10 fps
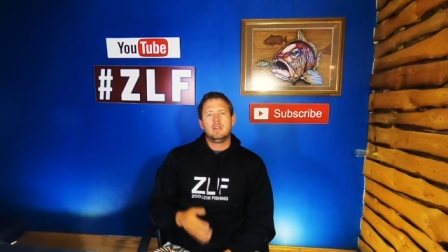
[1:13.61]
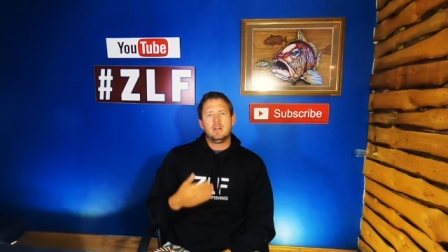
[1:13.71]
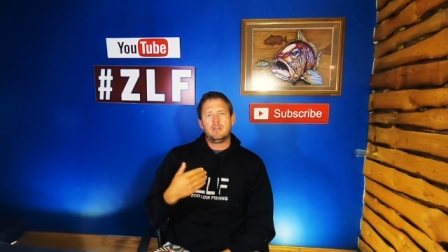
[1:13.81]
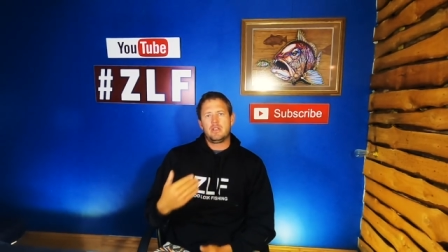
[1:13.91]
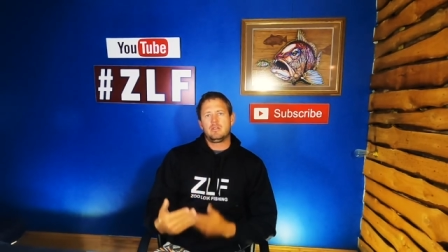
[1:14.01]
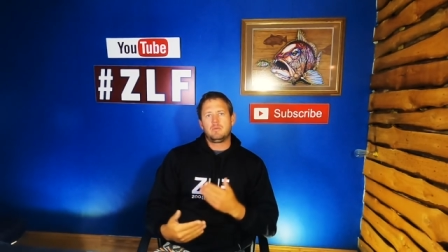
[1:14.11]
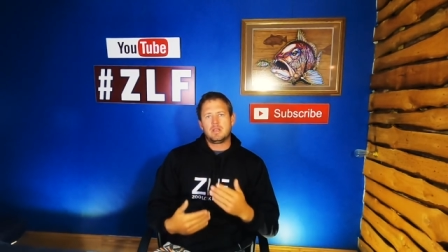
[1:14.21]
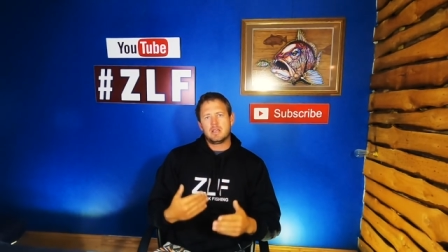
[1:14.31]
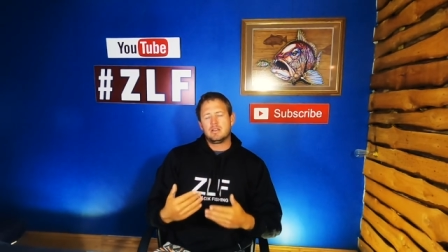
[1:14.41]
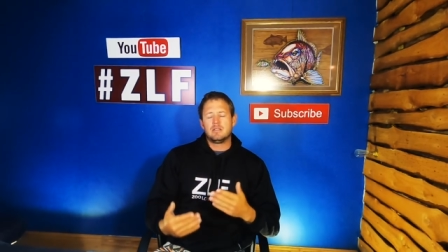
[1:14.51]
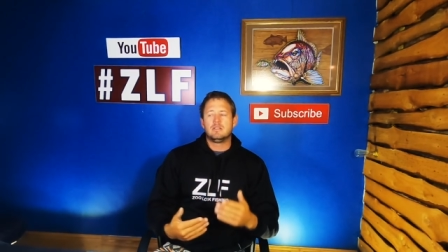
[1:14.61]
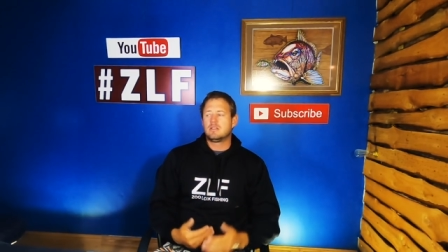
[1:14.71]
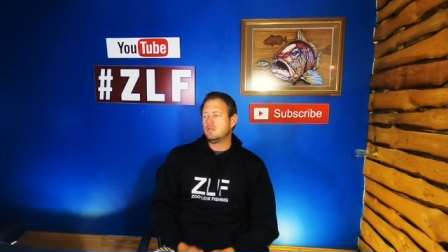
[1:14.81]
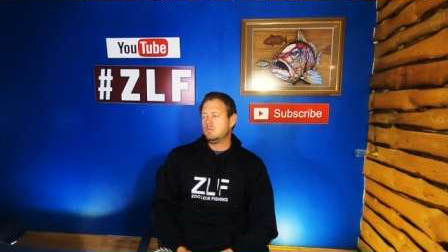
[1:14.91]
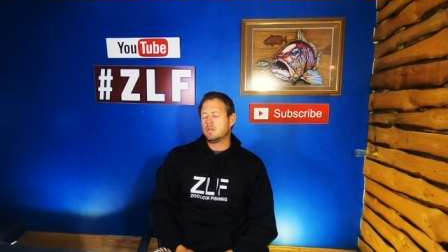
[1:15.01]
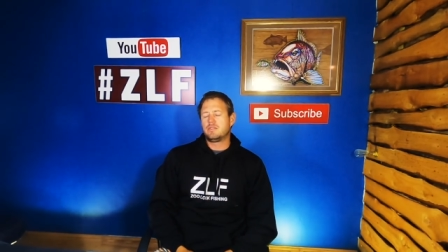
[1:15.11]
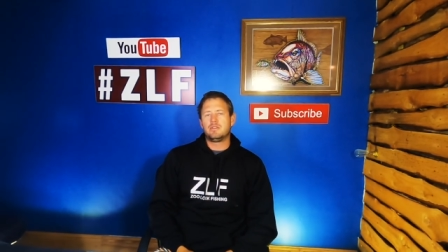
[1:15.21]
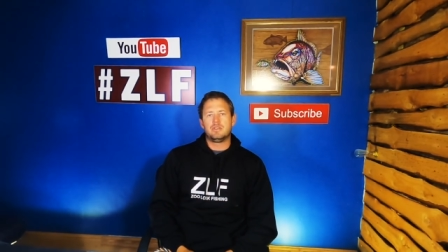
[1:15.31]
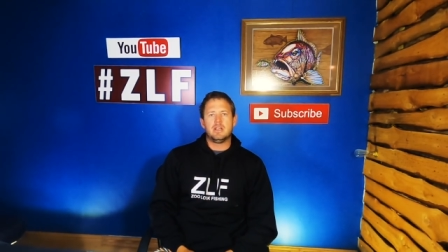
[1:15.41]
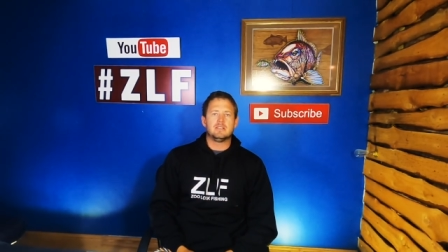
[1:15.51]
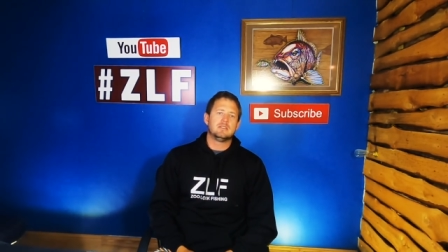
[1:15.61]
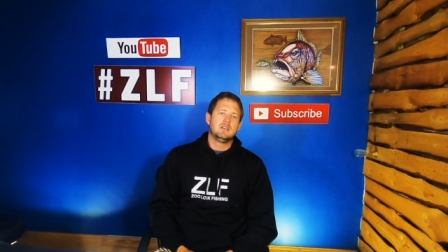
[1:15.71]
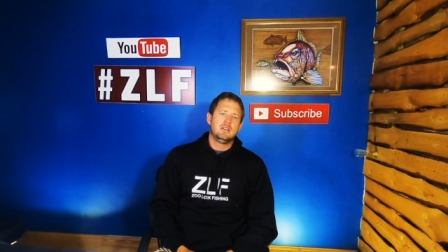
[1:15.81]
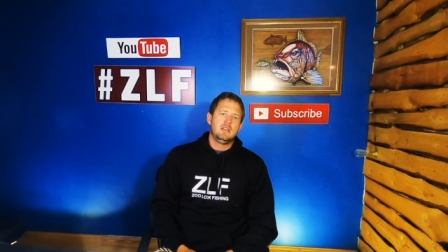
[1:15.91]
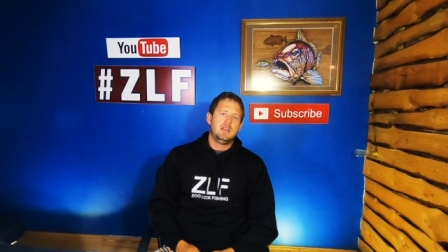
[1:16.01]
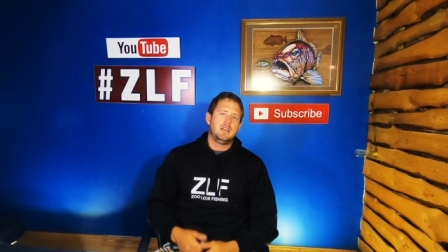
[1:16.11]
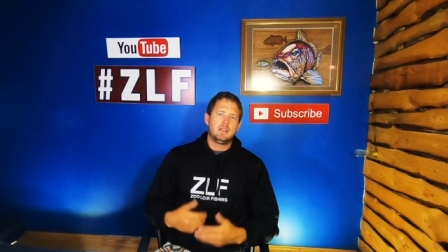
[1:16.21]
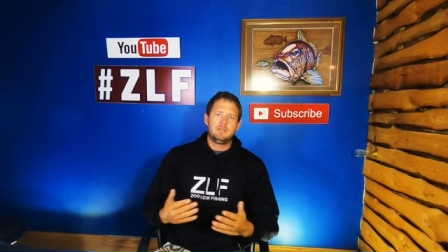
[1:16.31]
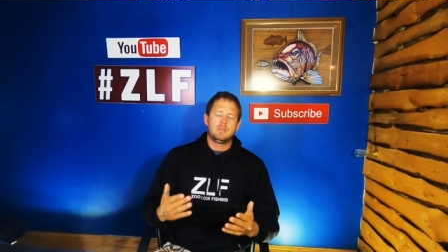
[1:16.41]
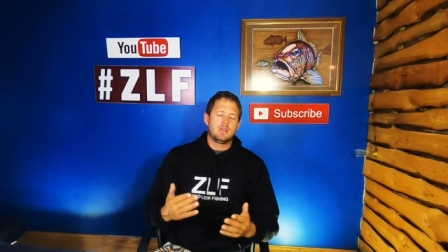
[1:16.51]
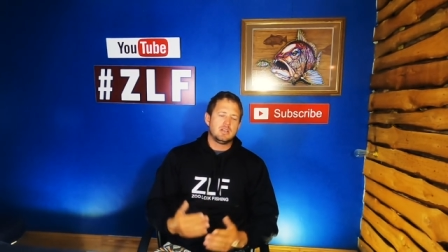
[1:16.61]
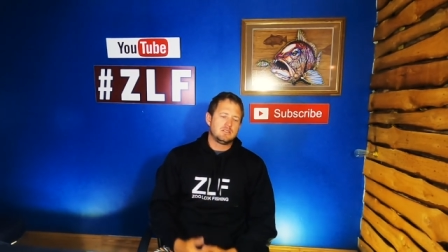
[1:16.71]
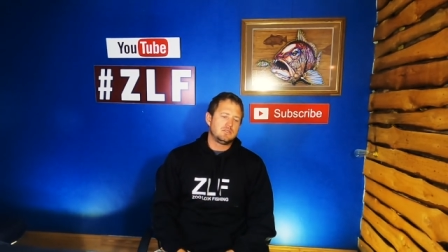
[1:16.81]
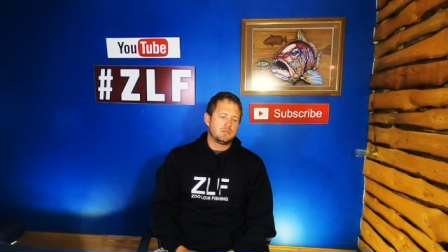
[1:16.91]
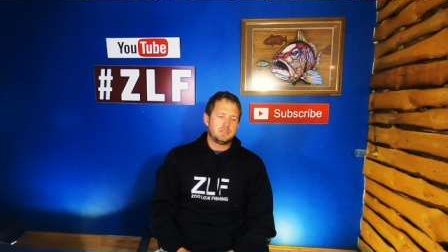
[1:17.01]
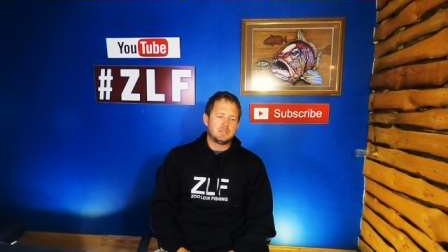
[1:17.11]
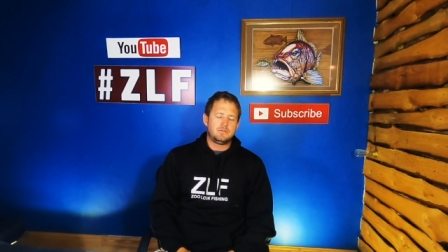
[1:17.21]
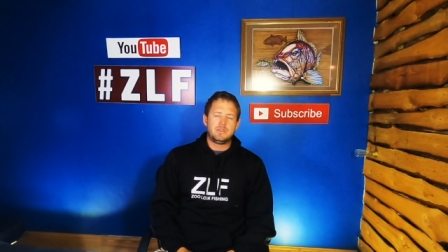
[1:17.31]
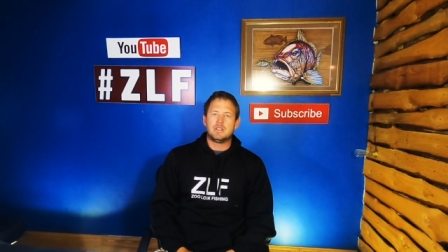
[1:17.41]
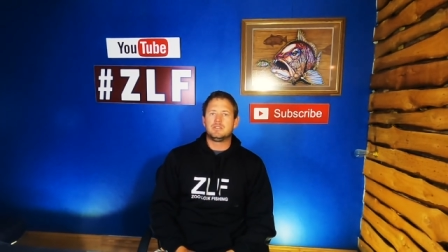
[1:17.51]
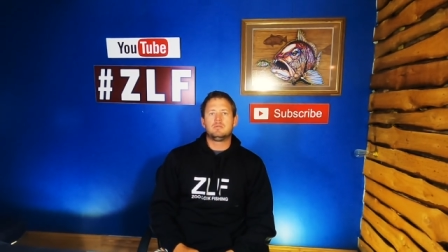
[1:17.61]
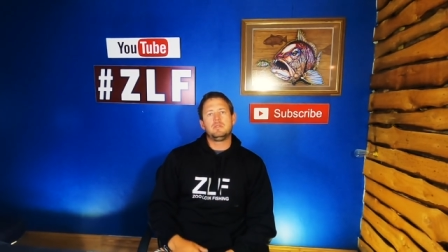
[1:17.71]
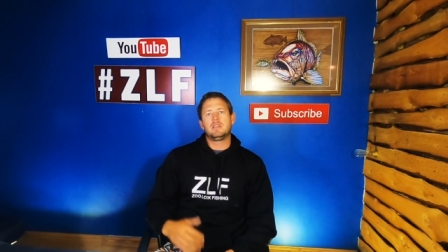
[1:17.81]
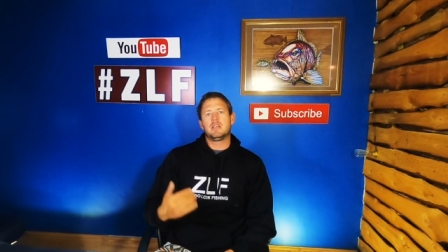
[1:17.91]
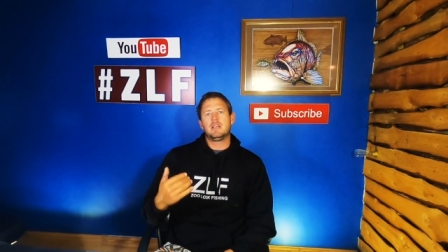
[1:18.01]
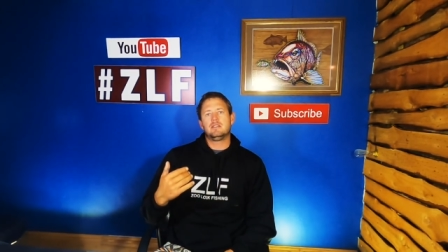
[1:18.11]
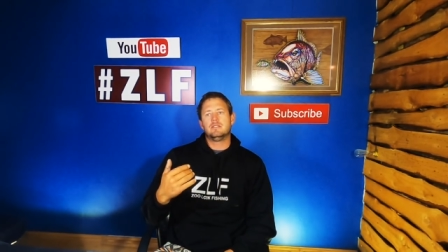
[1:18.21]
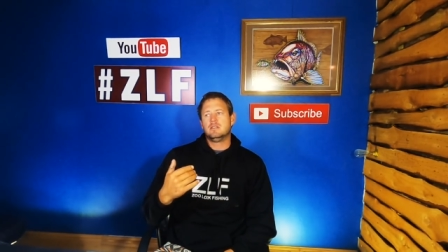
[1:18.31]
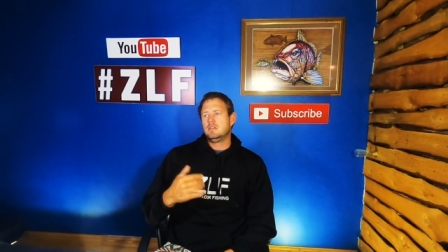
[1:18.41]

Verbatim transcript: I reckon we can, can work through that. And if you guys enjoyed this video, so we can,